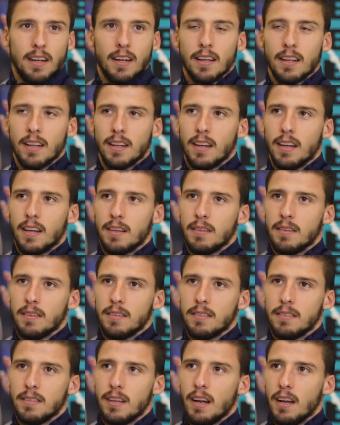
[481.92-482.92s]

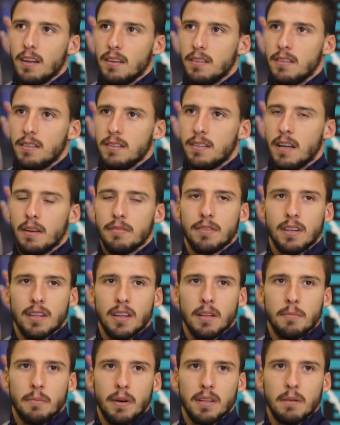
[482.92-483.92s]
and yeah, it
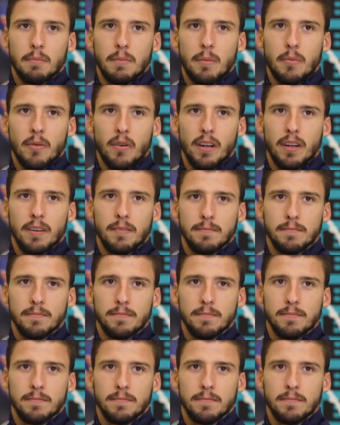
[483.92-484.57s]
definitely made a memory.